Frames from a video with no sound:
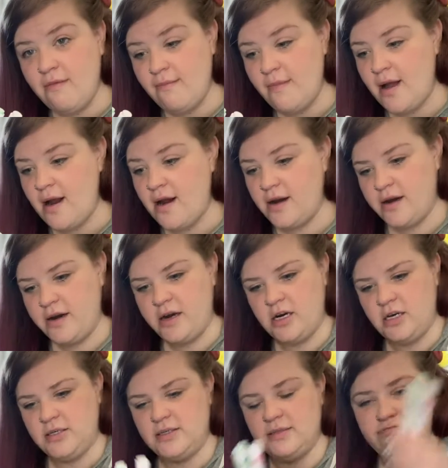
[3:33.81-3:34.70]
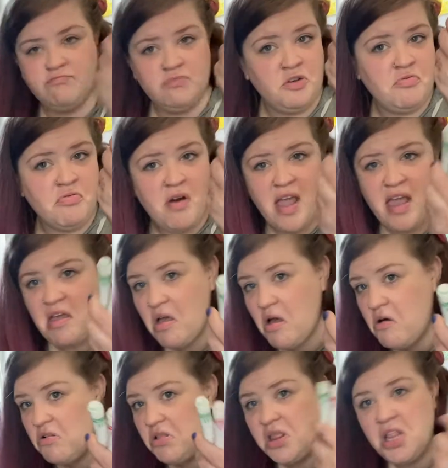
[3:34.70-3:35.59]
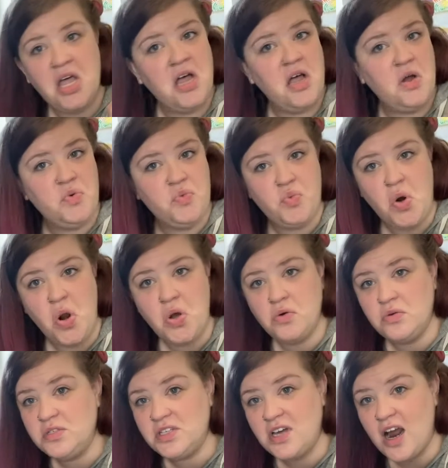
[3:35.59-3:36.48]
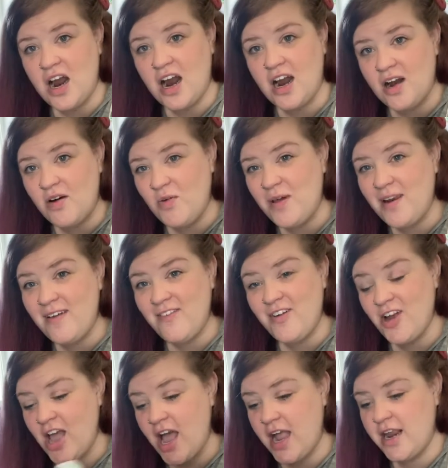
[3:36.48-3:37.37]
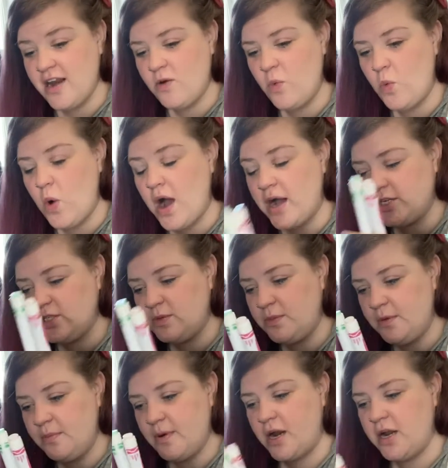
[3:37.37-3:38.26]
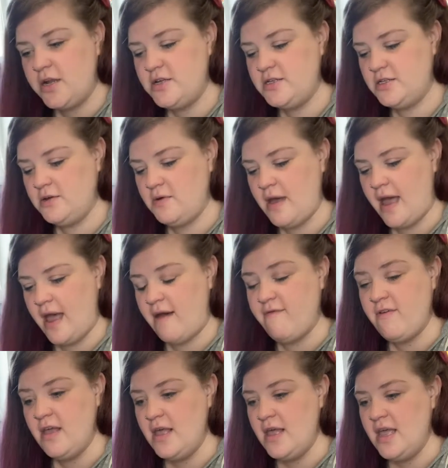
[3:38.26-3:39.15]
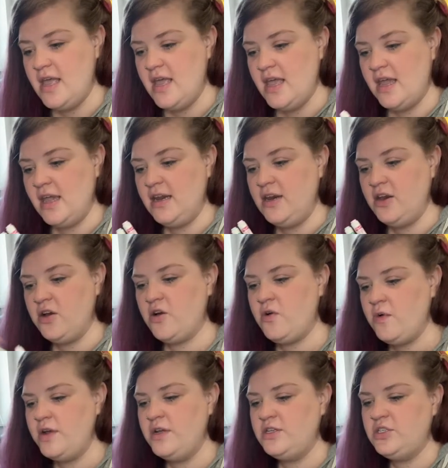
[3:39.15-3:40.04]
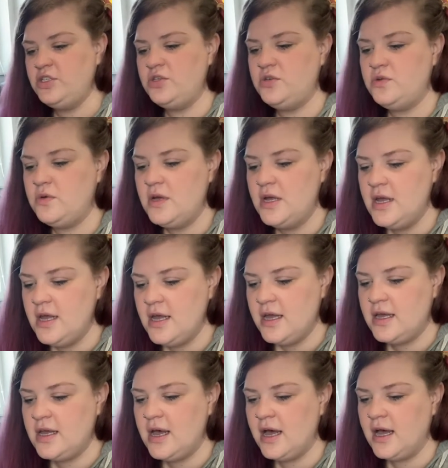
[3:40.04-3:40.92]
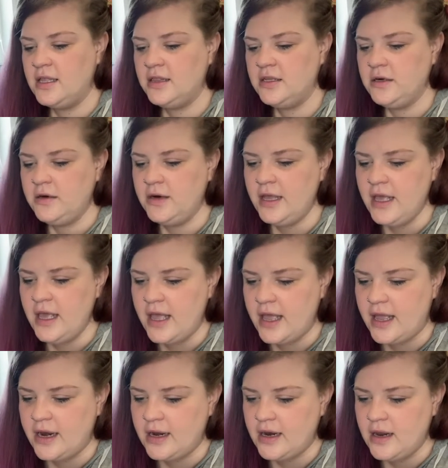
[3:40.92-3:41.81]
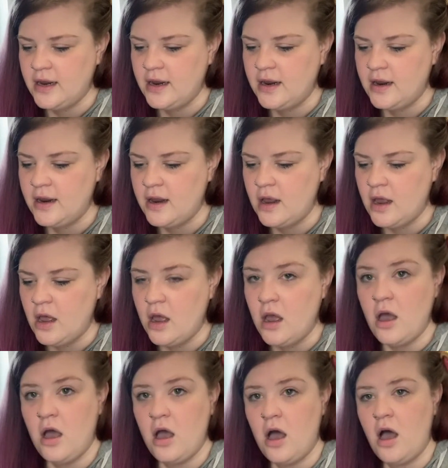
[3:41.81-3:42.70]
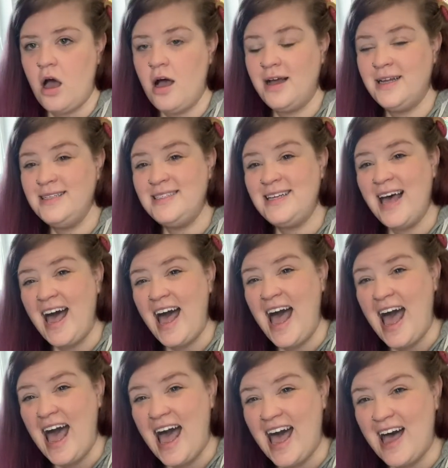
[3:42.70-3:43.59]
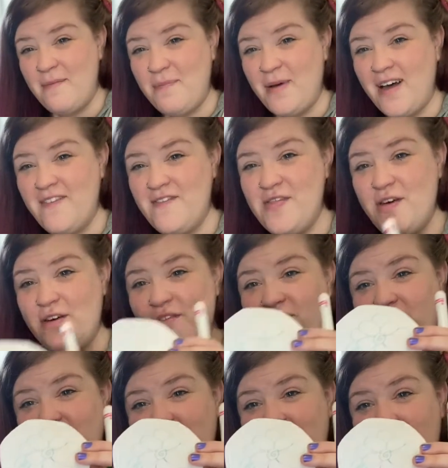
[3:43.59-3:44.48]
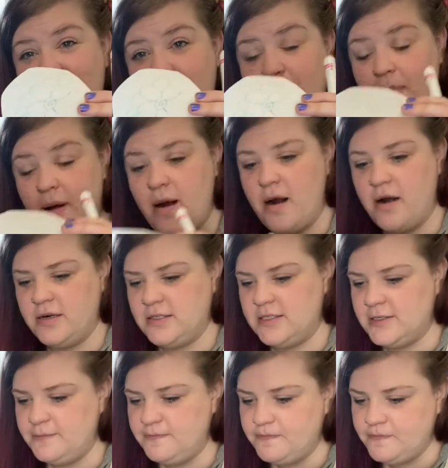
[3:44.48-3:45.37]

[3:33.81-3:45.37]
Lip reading: markers, Crayola, Rose Art, whatever kind of washable markers you have. And you're going to color in on top of the flat part.